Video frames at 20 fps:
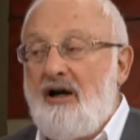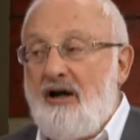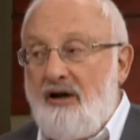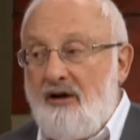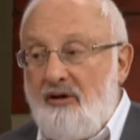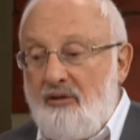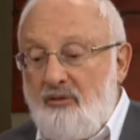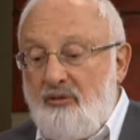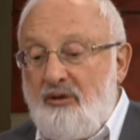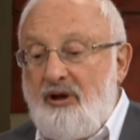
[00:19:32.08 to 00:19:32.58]

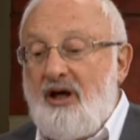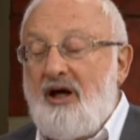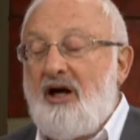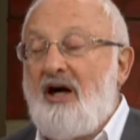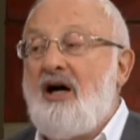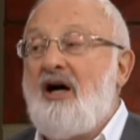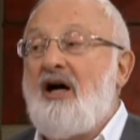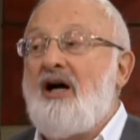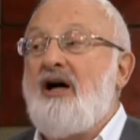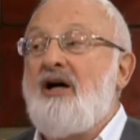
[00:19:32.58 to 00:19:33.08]
and build a
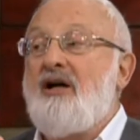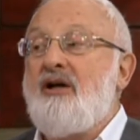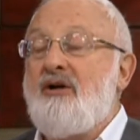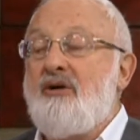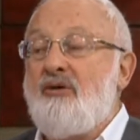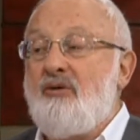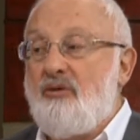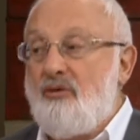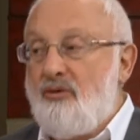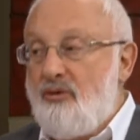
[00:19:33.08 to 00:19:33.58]
connection
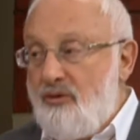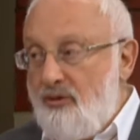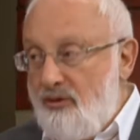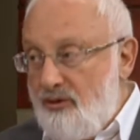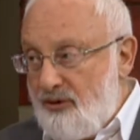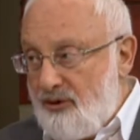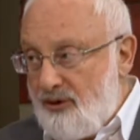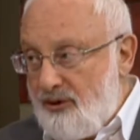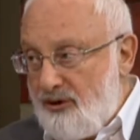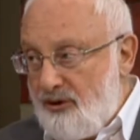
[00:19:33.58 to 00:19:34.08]
in
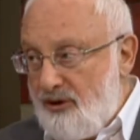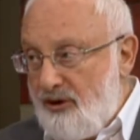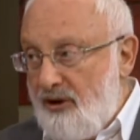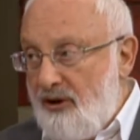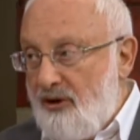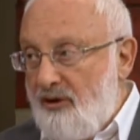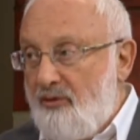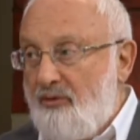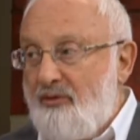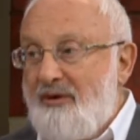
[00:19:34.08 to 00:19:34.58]
her
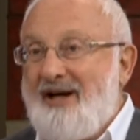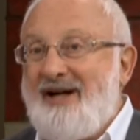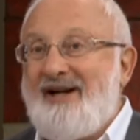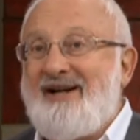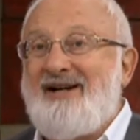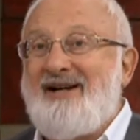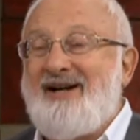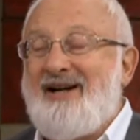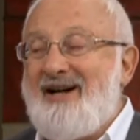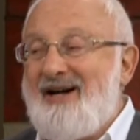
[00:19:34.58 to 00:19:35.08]
of
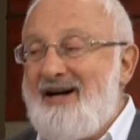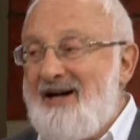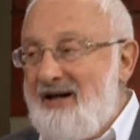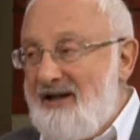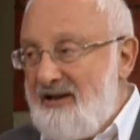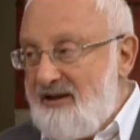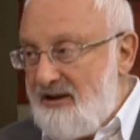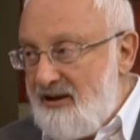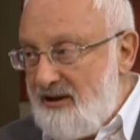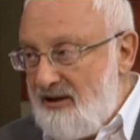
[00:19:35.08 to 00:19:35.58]
such that
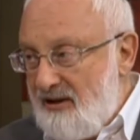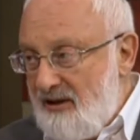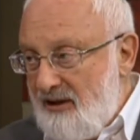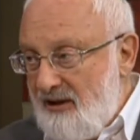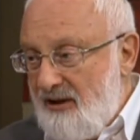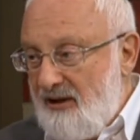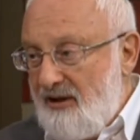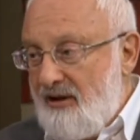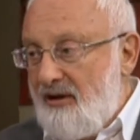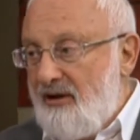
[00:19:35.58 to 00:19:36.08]
will take her
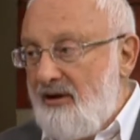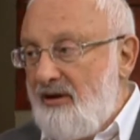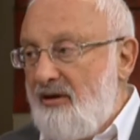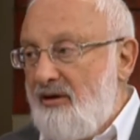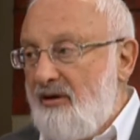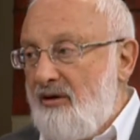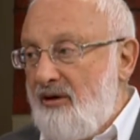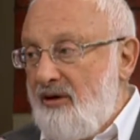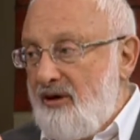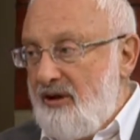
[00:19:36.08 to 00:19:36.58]
out
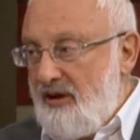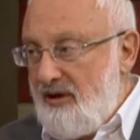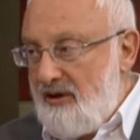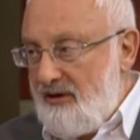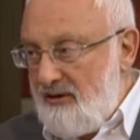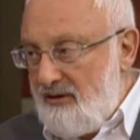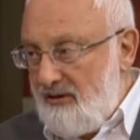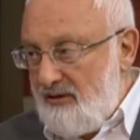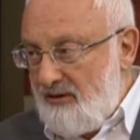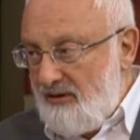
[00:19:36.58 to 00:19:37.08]
of the
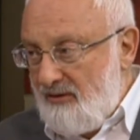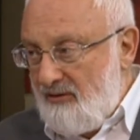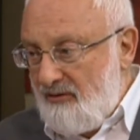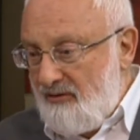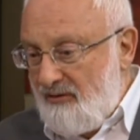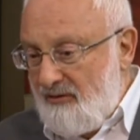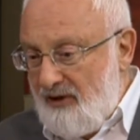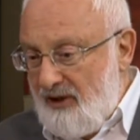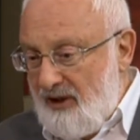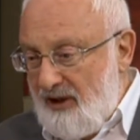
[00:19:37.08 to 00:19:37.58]

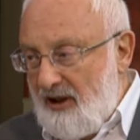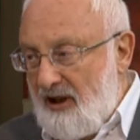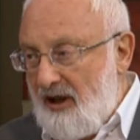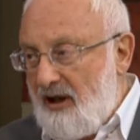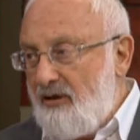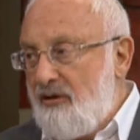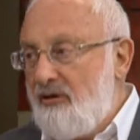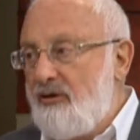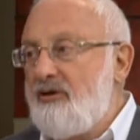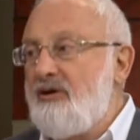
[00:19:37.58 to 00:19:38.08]
despair, out
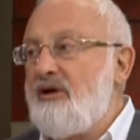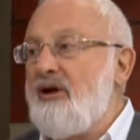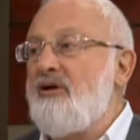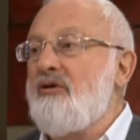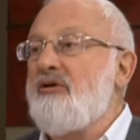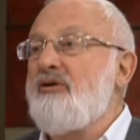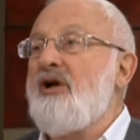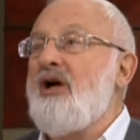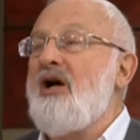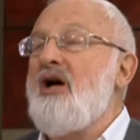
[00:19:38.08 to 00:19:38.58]
of the
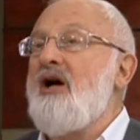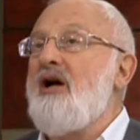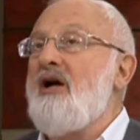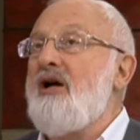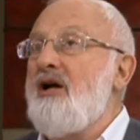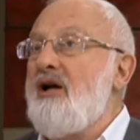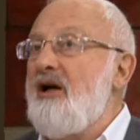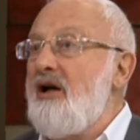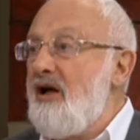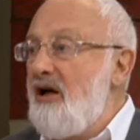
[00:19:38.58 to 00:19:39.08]
anger,
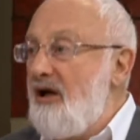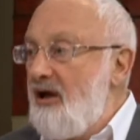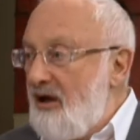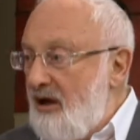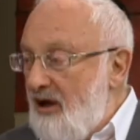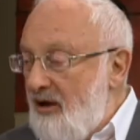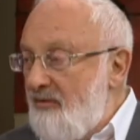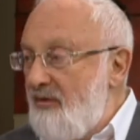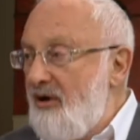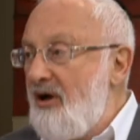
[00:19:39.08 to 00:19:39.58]

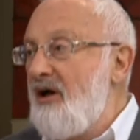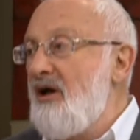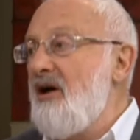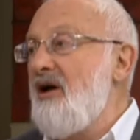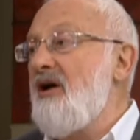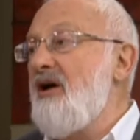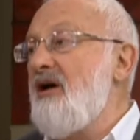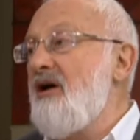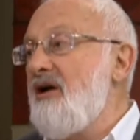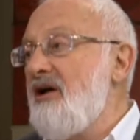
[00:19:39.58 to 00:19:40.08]
and
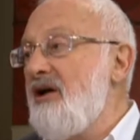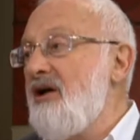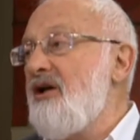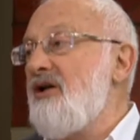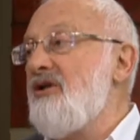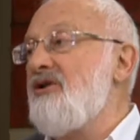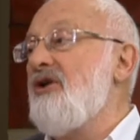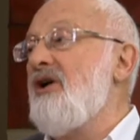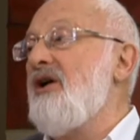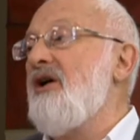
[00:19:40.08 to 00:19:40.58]
to raise
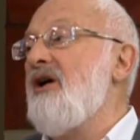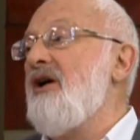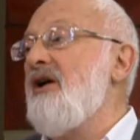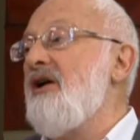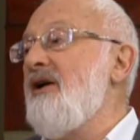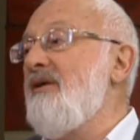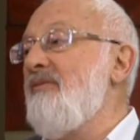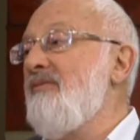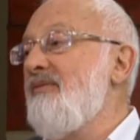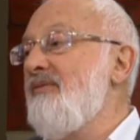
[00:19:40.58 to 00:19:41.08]
her
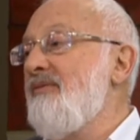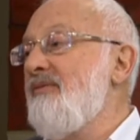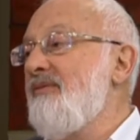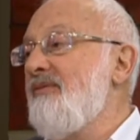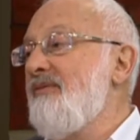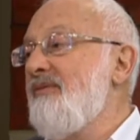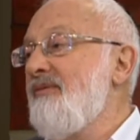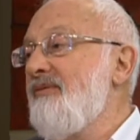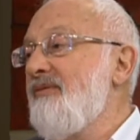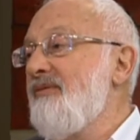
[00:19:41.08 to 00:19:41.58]

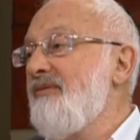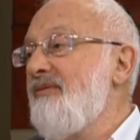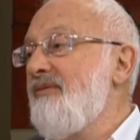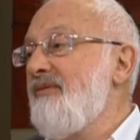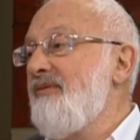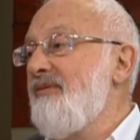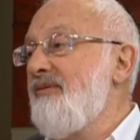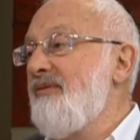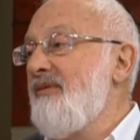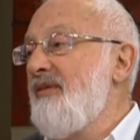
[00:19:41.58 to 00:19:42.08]

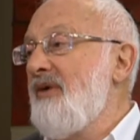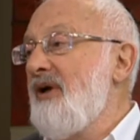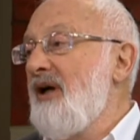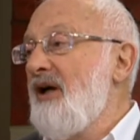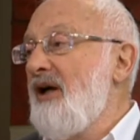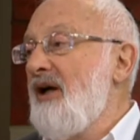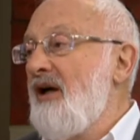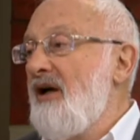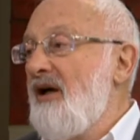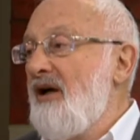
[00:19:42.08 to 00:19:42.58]
to a
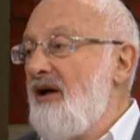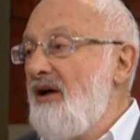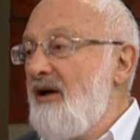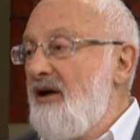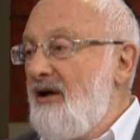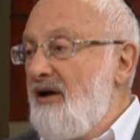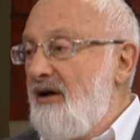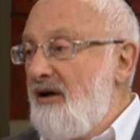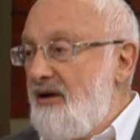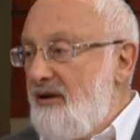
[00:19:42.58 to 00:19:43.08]
different degree
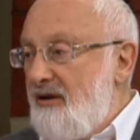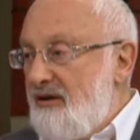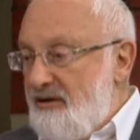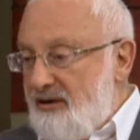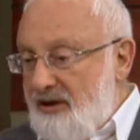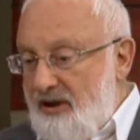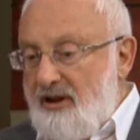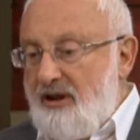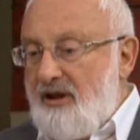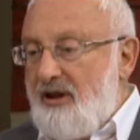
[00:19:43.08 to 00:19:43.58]
of
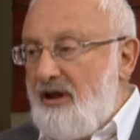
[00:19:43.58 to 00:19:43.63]
life.